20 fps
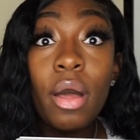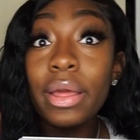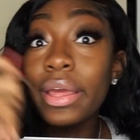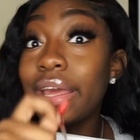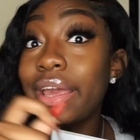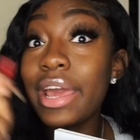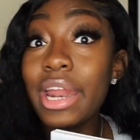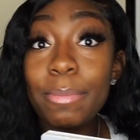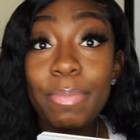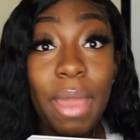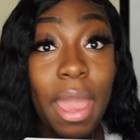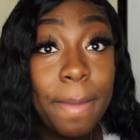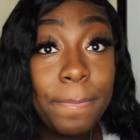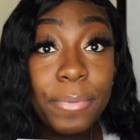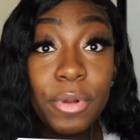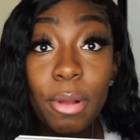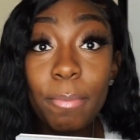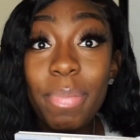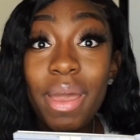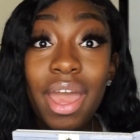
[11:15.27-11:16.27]
get a
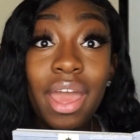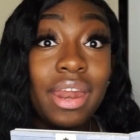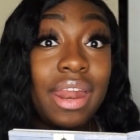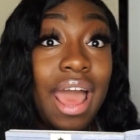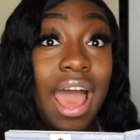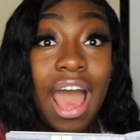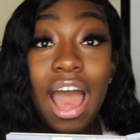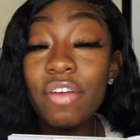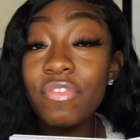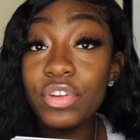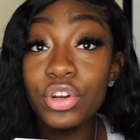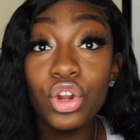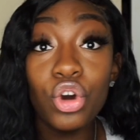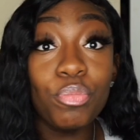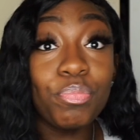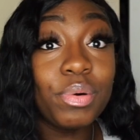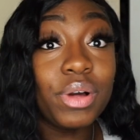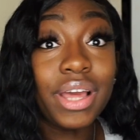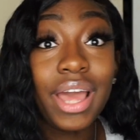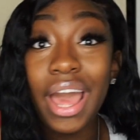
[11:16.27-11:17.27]
paper and pen, have a
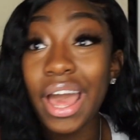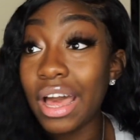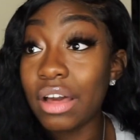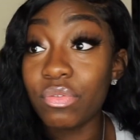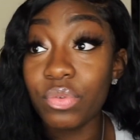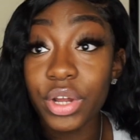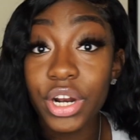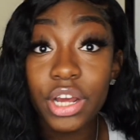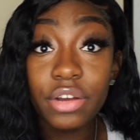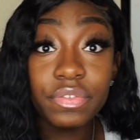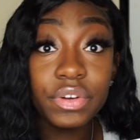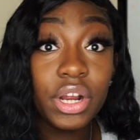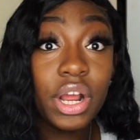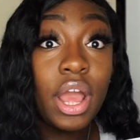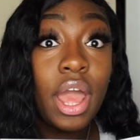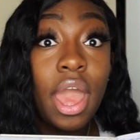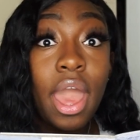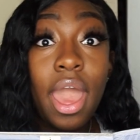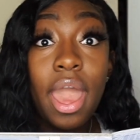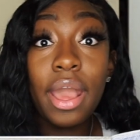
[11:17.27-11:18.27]
notebook, have whatever,
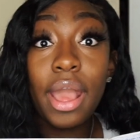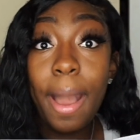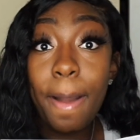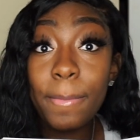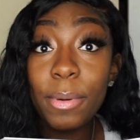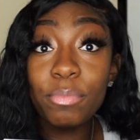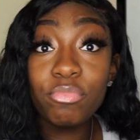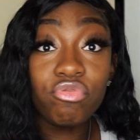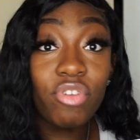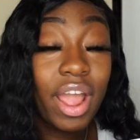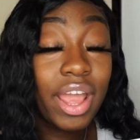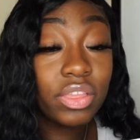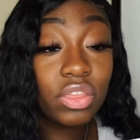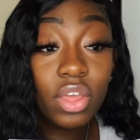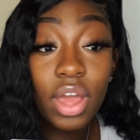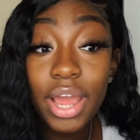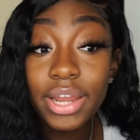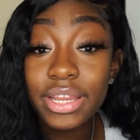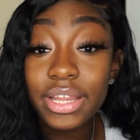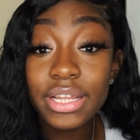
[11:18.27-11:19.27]
and come up, write
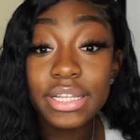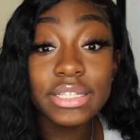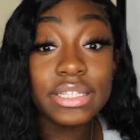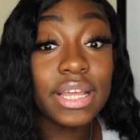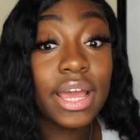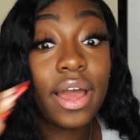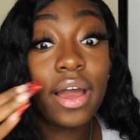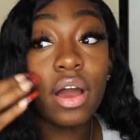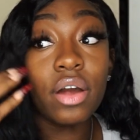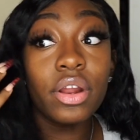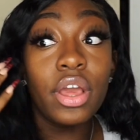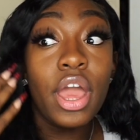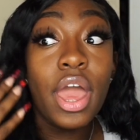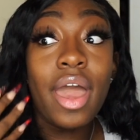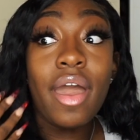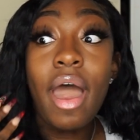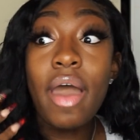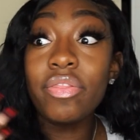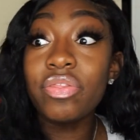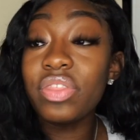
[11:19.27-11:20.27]
the ideas down.
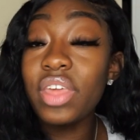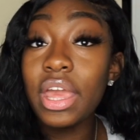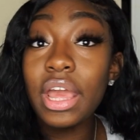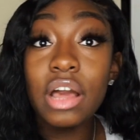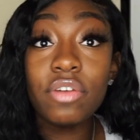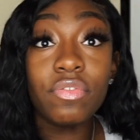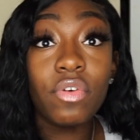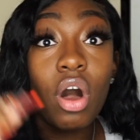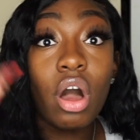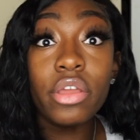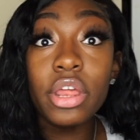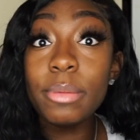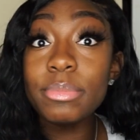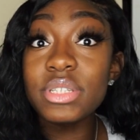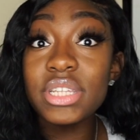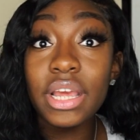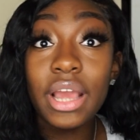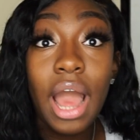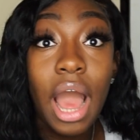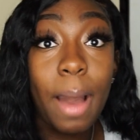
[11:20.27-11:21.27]
Think of, you know what I'm
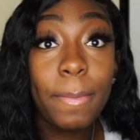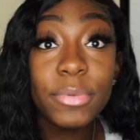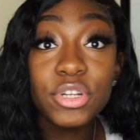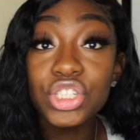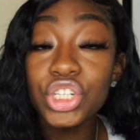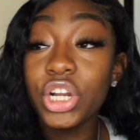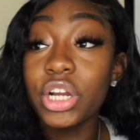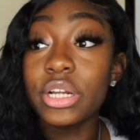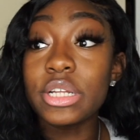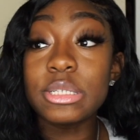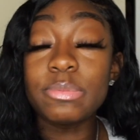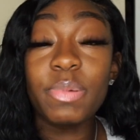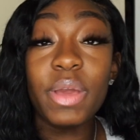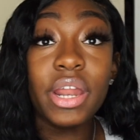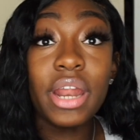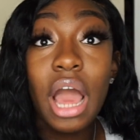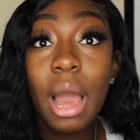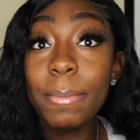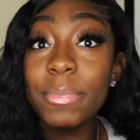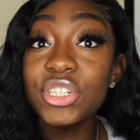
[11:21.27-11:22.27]
saying, how much you're going to
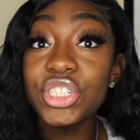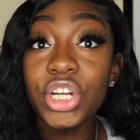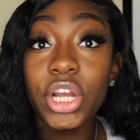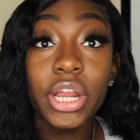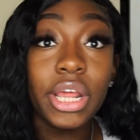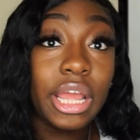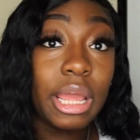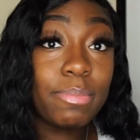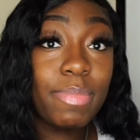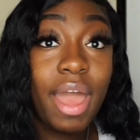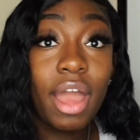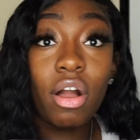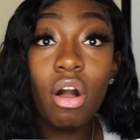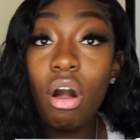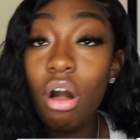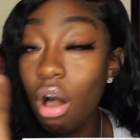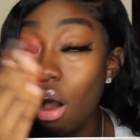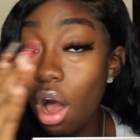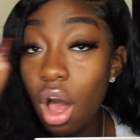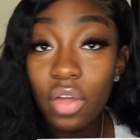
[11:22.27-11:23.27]
spend, how much you're going to get back.
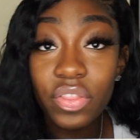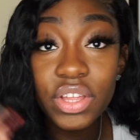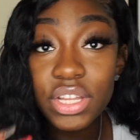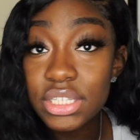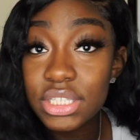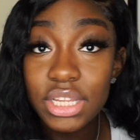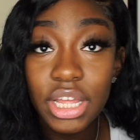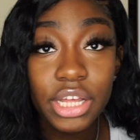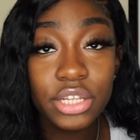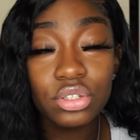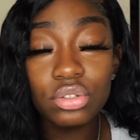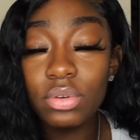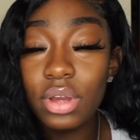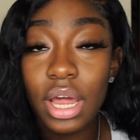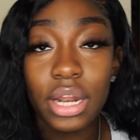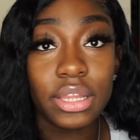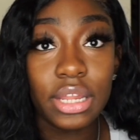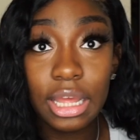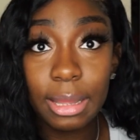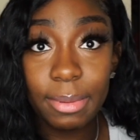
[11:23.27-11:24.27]
All these things you
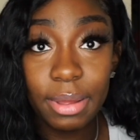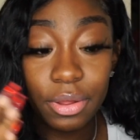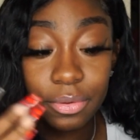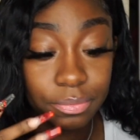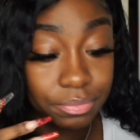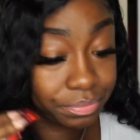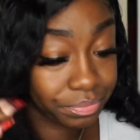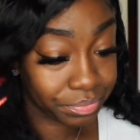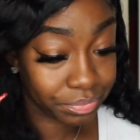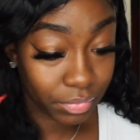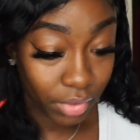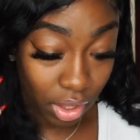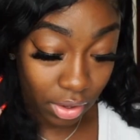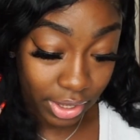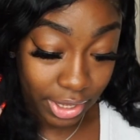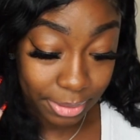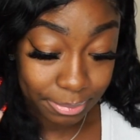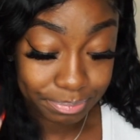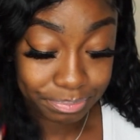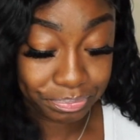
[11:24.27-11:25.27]
got to think about.
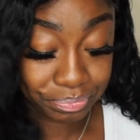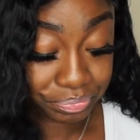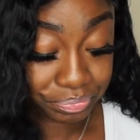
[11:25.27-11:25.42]
Okay.